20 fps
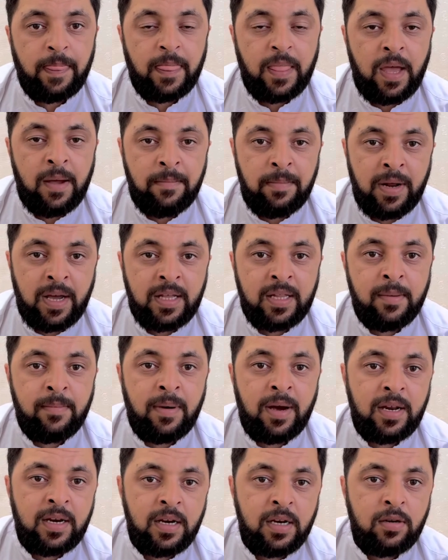apply the
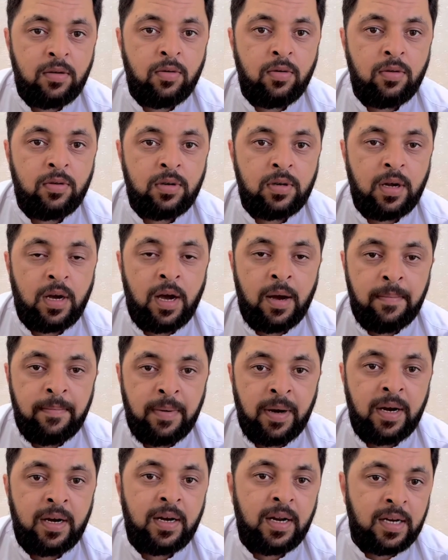final coat, a
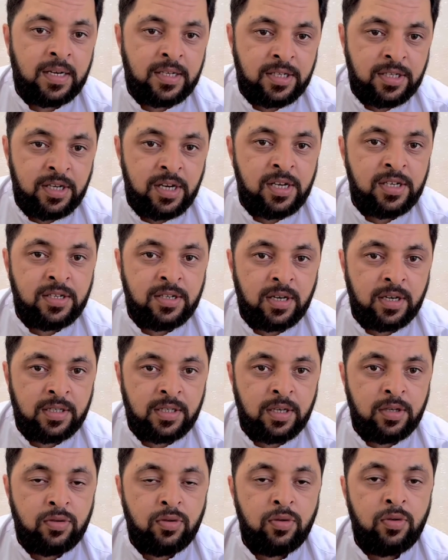paint at steel
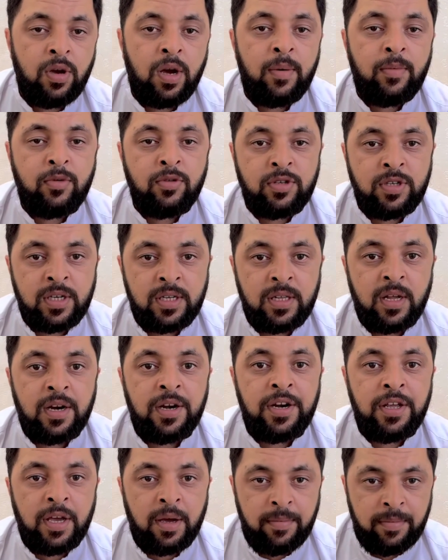structure, so you have to check the
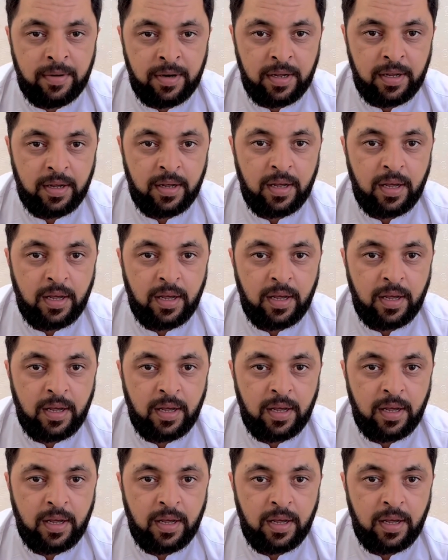D F T.